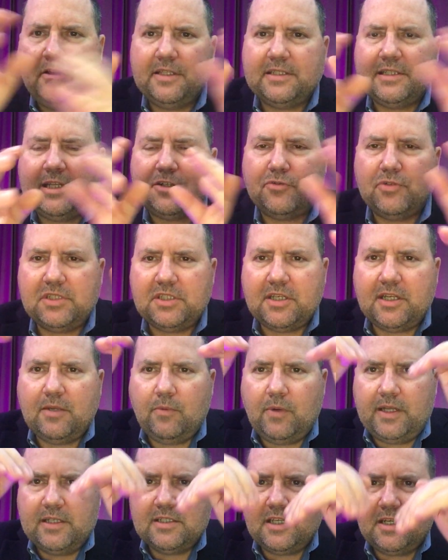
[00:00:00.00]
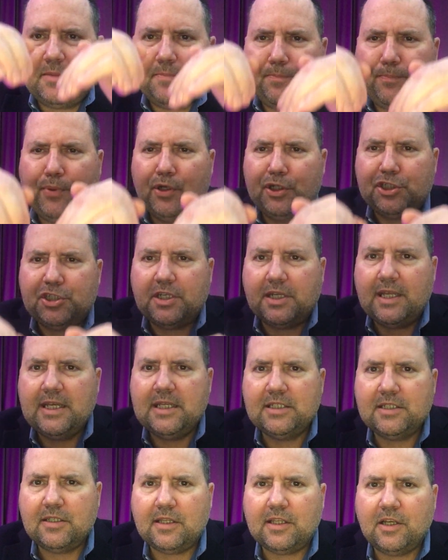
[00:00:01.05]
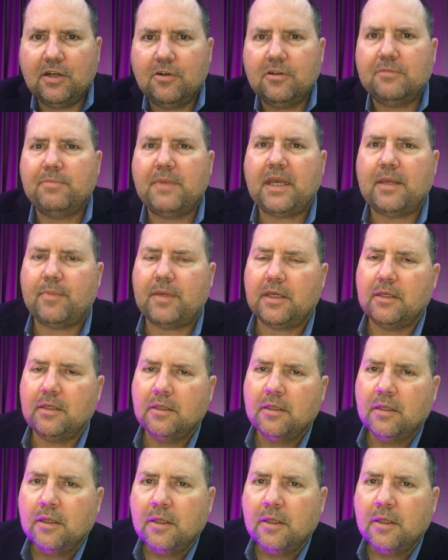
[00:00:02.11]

all this electricity, it's going to push it into the earth maybe.